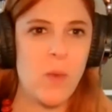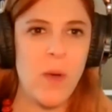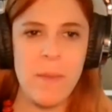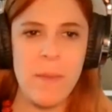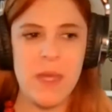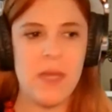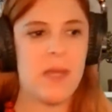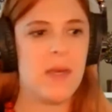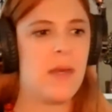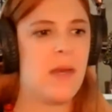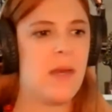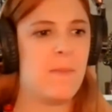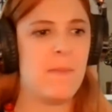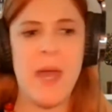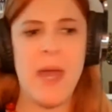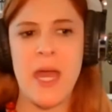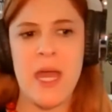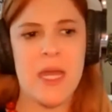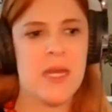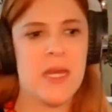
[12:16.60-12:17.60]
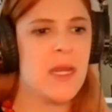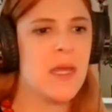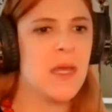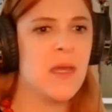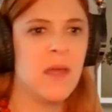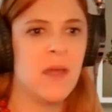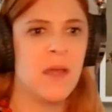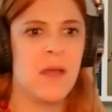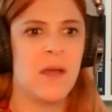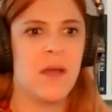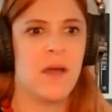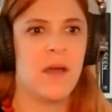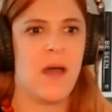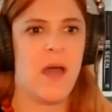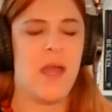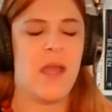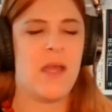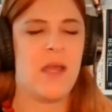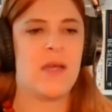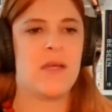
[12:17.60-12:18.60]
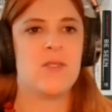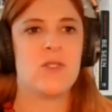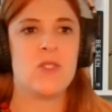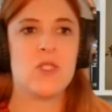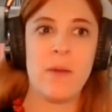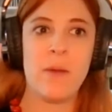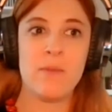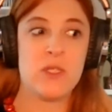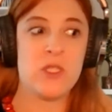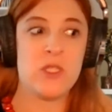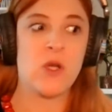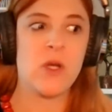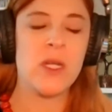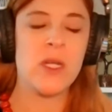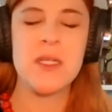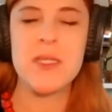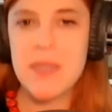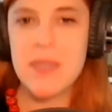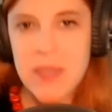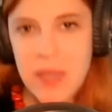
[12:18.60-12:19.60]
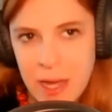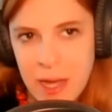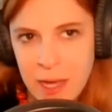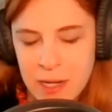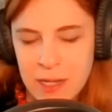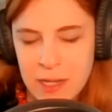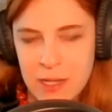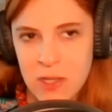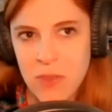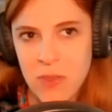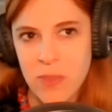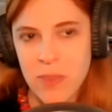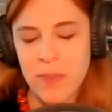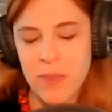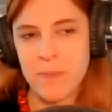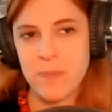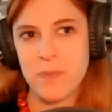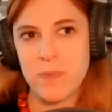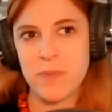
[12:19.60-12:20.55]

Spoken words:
women, men, and I'm starting to see that in